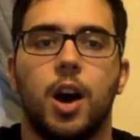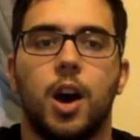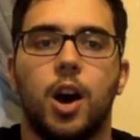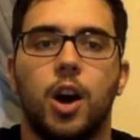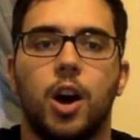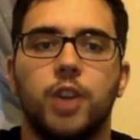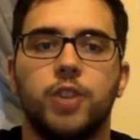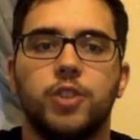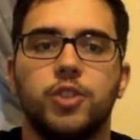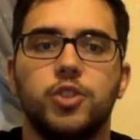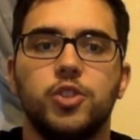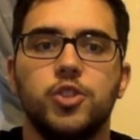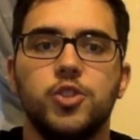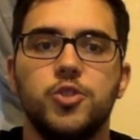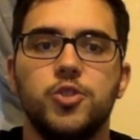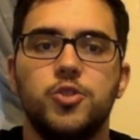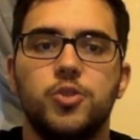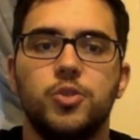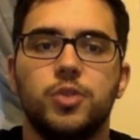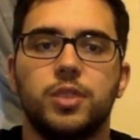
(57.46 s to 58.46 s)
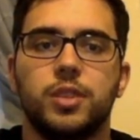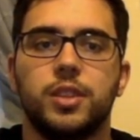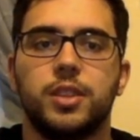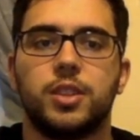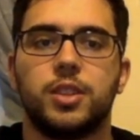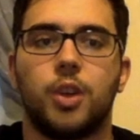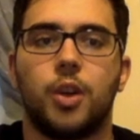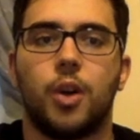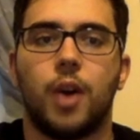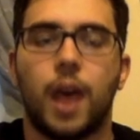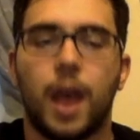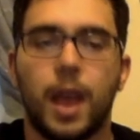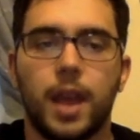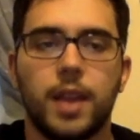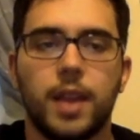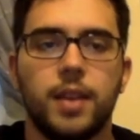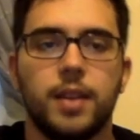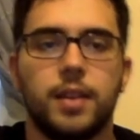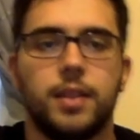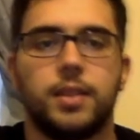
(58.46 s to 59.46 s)
unusually tall
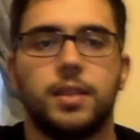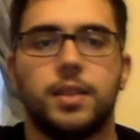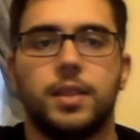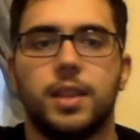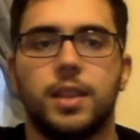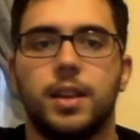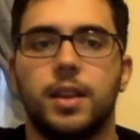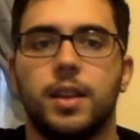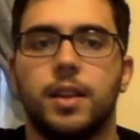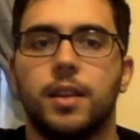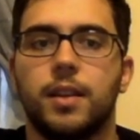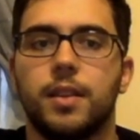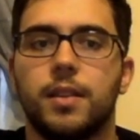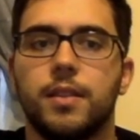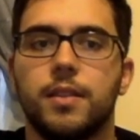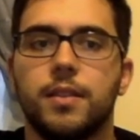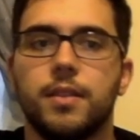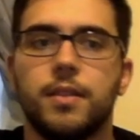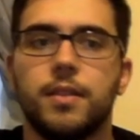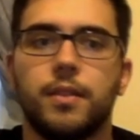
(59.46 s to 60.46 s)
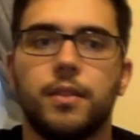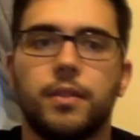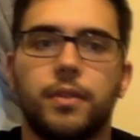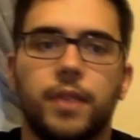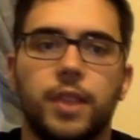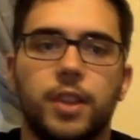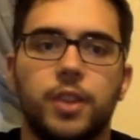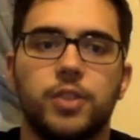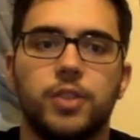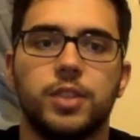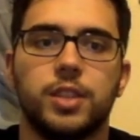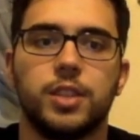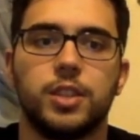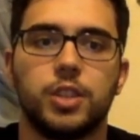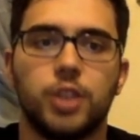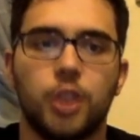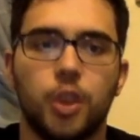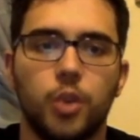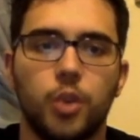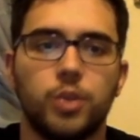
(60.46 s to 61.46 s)
height, thin fingers and
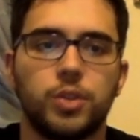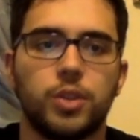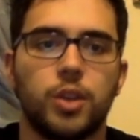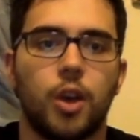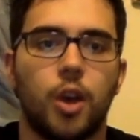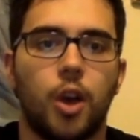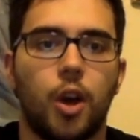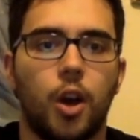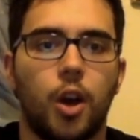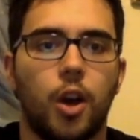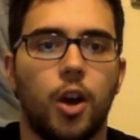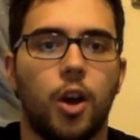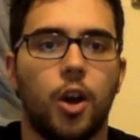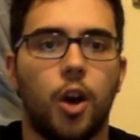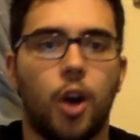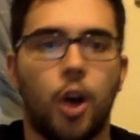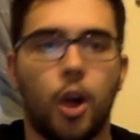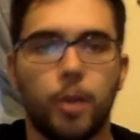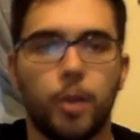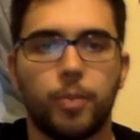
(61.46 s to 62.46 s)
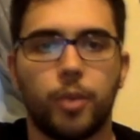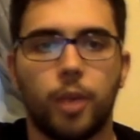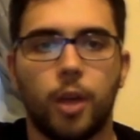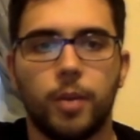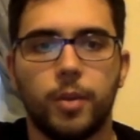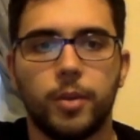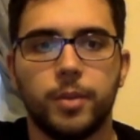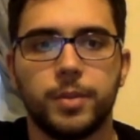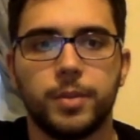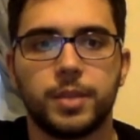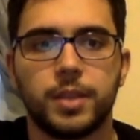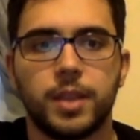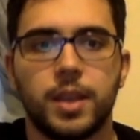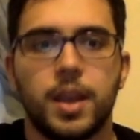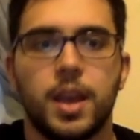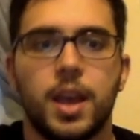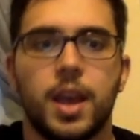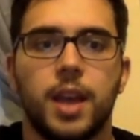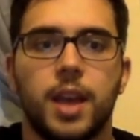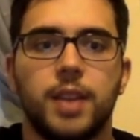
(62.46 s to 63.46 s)
toes, heart problems.
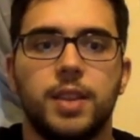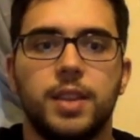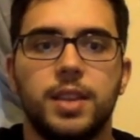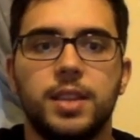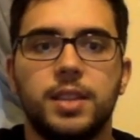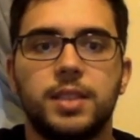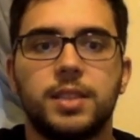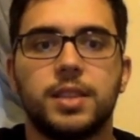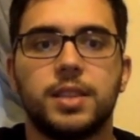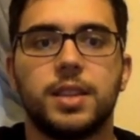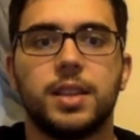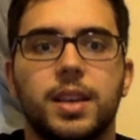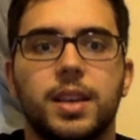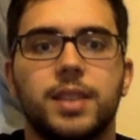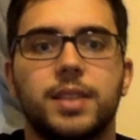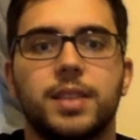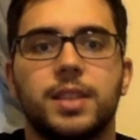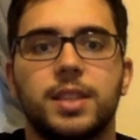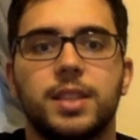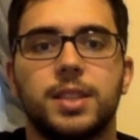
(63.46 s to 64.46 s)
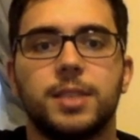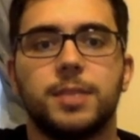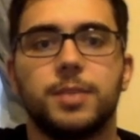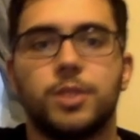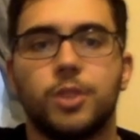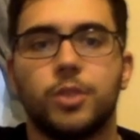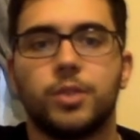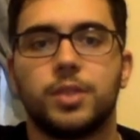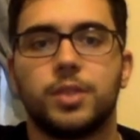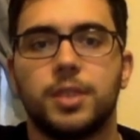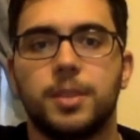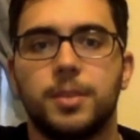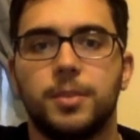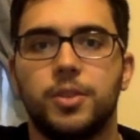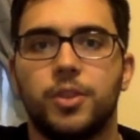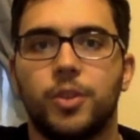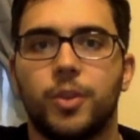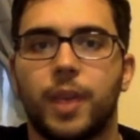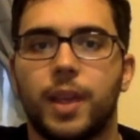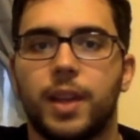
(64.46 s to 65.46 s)
These symptoms don't seem
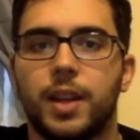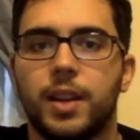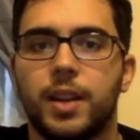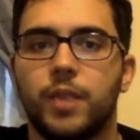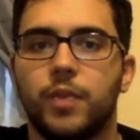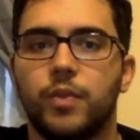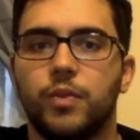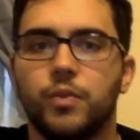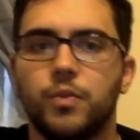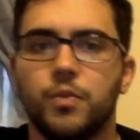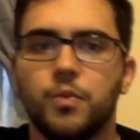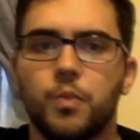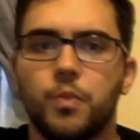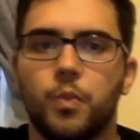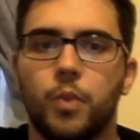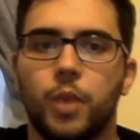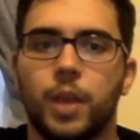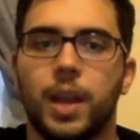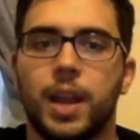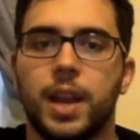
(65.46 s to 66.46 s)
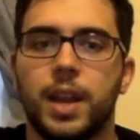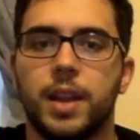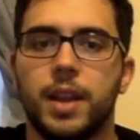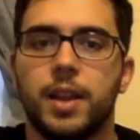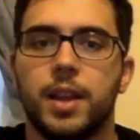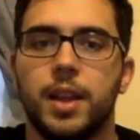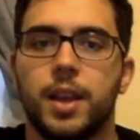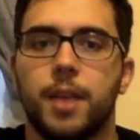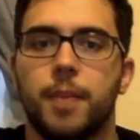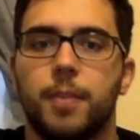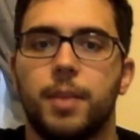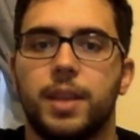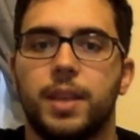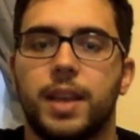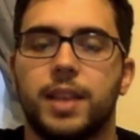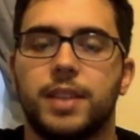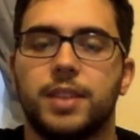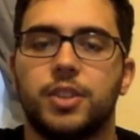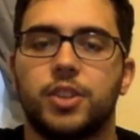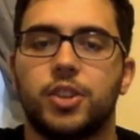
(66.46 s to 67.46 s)
directly related, but
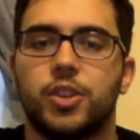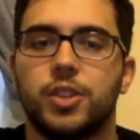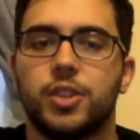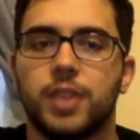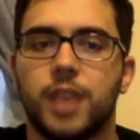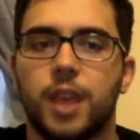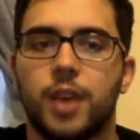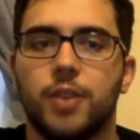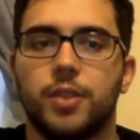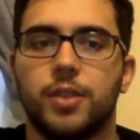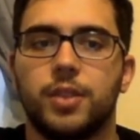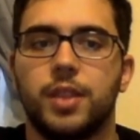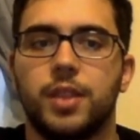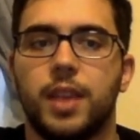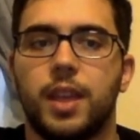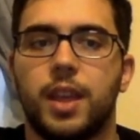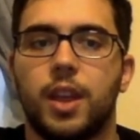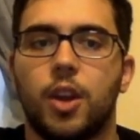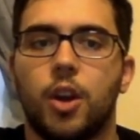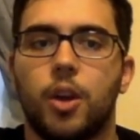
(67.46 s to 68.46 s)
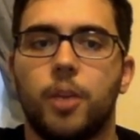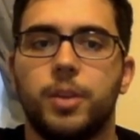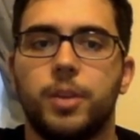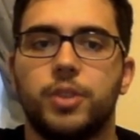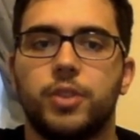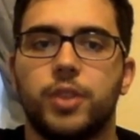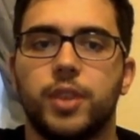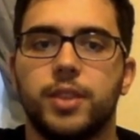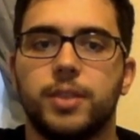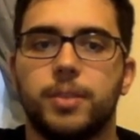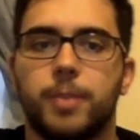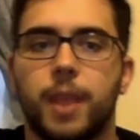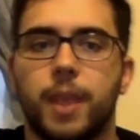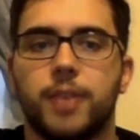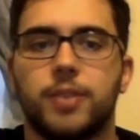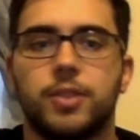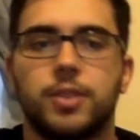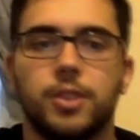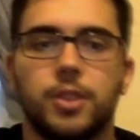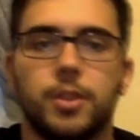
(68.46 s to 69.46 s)
as it turns out, they can all be traced
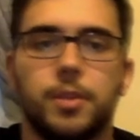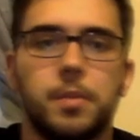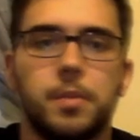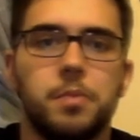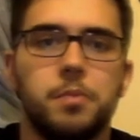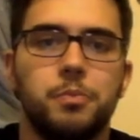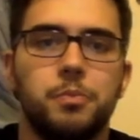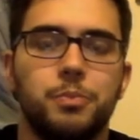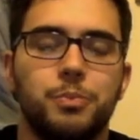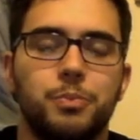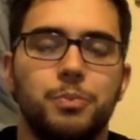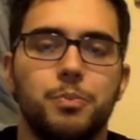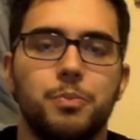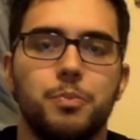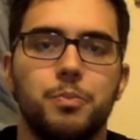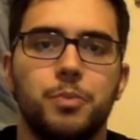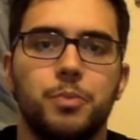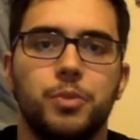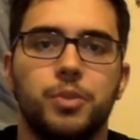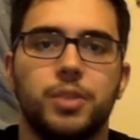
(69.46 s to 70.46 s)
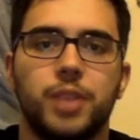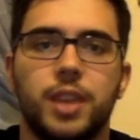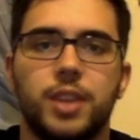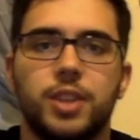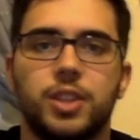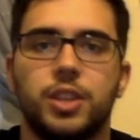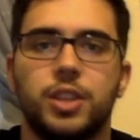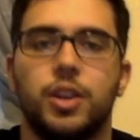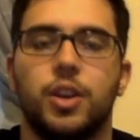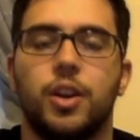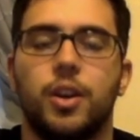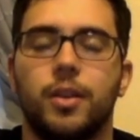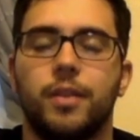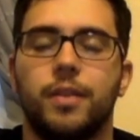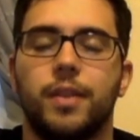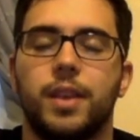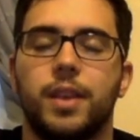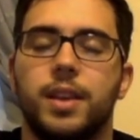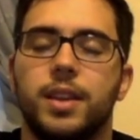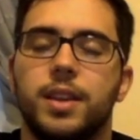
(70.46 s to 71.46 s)
back to the mutation of
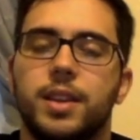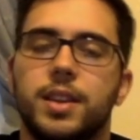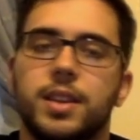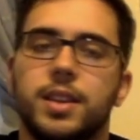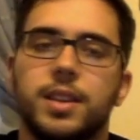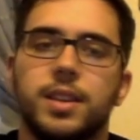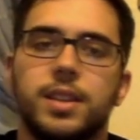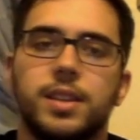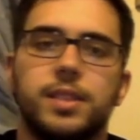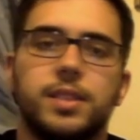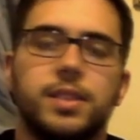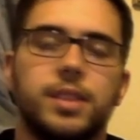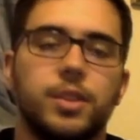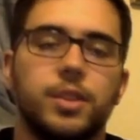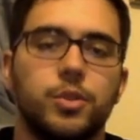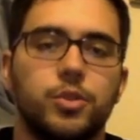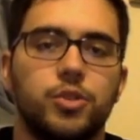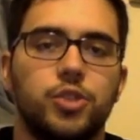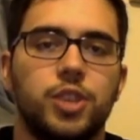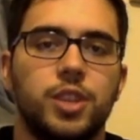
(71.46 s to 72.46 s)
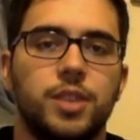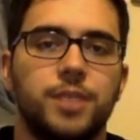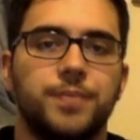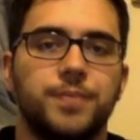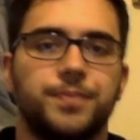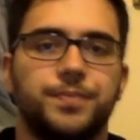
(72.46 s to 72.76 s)
a single gene.